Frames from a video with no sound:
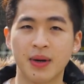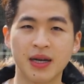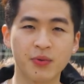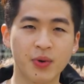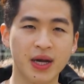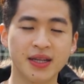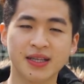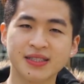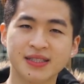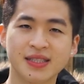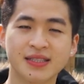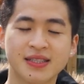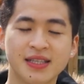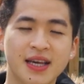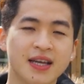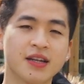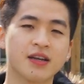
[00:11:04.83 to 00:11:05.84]
But anyway,
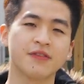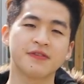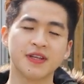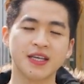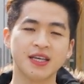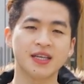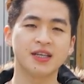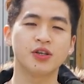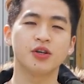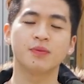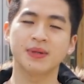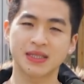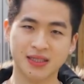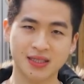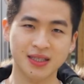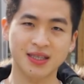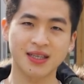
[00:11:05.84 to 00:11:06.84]
this is the end of the
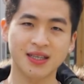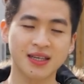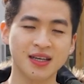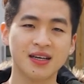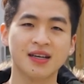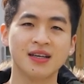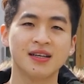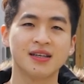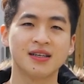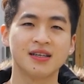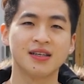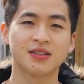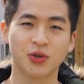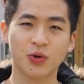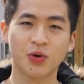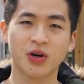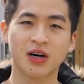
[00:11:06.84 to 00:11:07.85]
video as
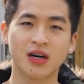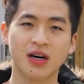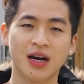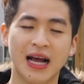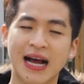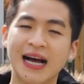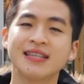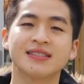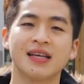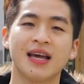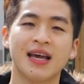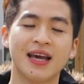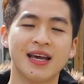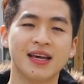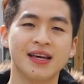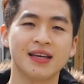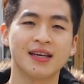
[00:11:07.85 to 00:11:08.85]
UBC tour as
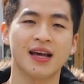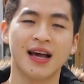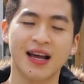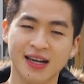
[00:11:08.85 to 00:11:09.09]
a